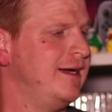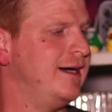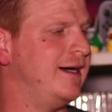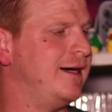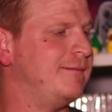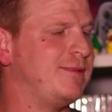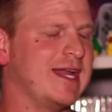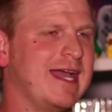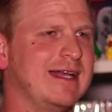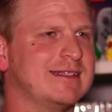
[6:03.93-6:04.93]
but
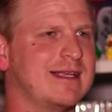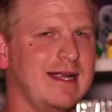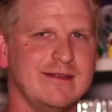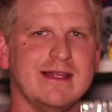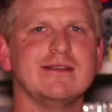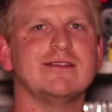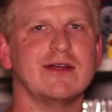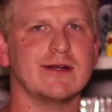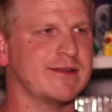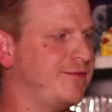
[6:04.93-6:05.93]
it has kind of that
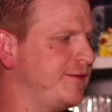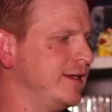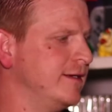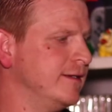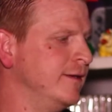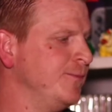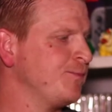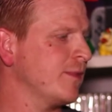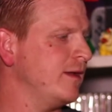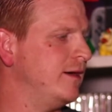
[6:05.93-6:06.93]
dark feel
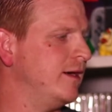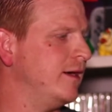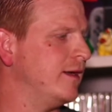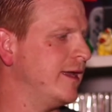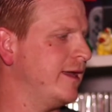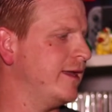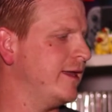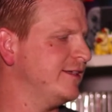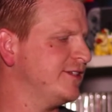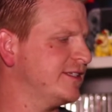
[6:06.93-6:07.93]

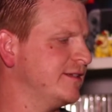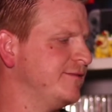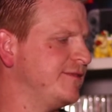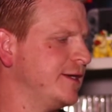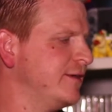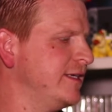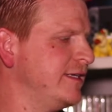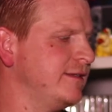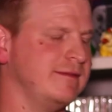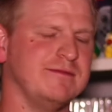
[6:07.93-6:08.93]
and just a
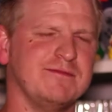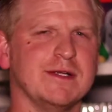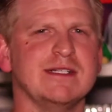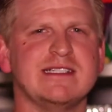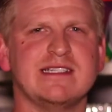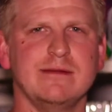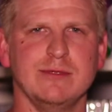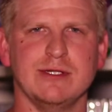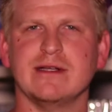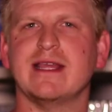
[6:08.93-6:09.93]
very, very
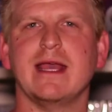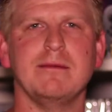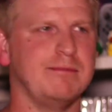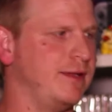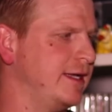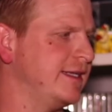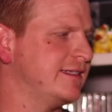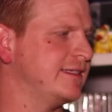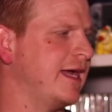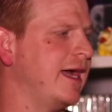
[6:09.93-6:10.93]
similar gameplay
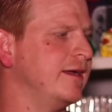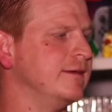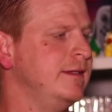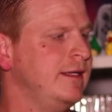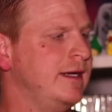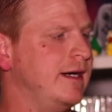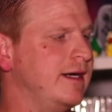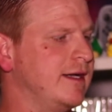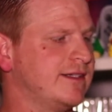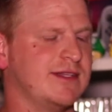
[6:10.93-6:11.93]
style.
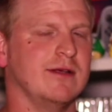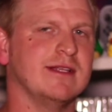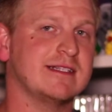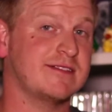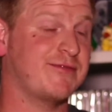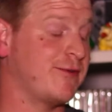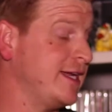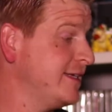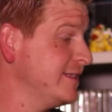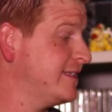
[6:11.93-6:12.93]
So that's
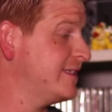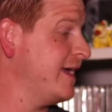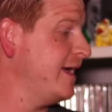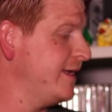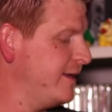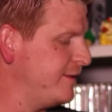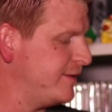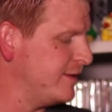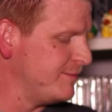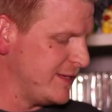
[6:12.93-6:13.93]
Frankenstein,
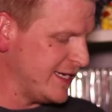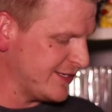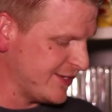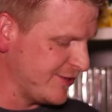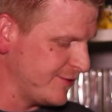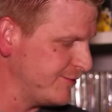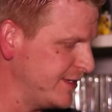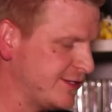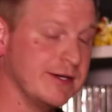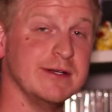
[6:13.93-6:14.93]
The Monster
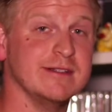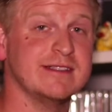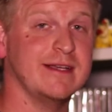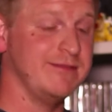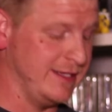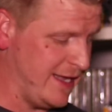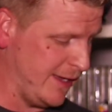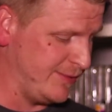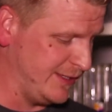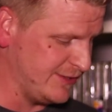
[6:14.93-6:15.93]
Returns. Definitely
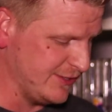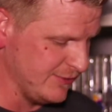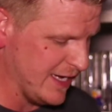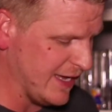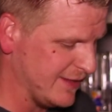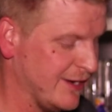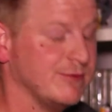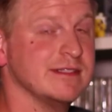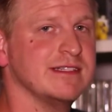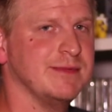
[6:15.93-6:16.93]
happy to add that
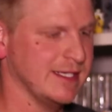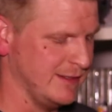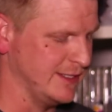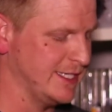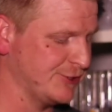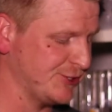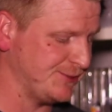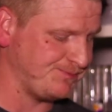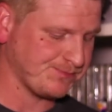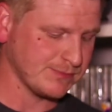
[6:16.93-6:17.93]
one to my collection.